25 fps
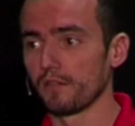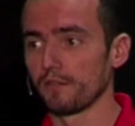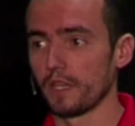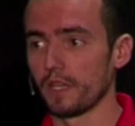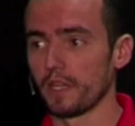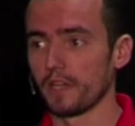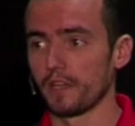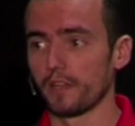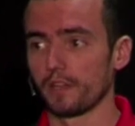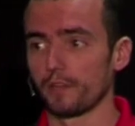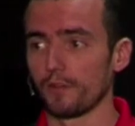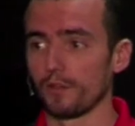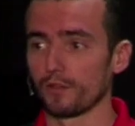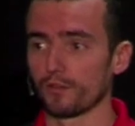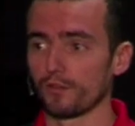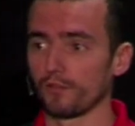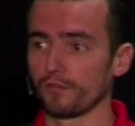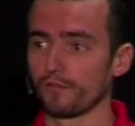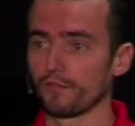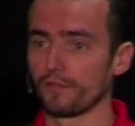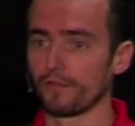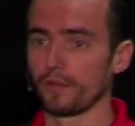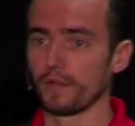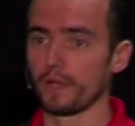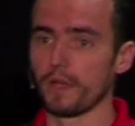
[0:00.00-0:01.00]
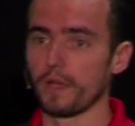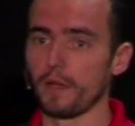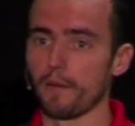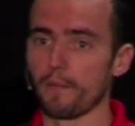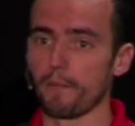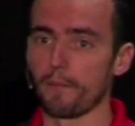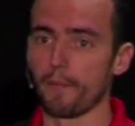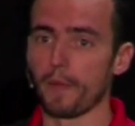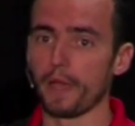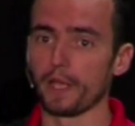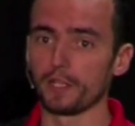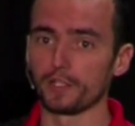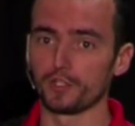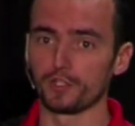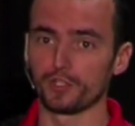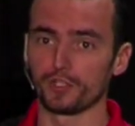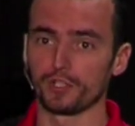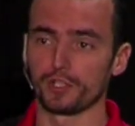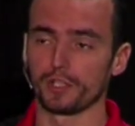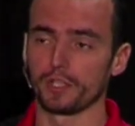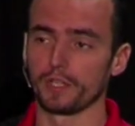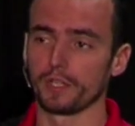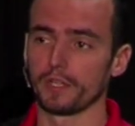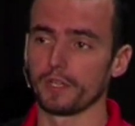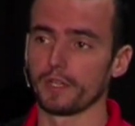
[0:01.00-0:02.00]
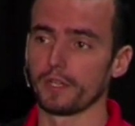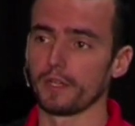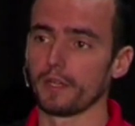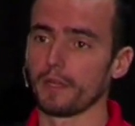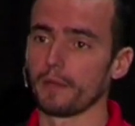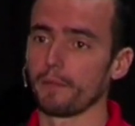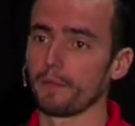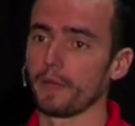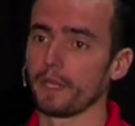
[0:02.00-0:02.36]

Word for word: have like a lot of uh, patch uh,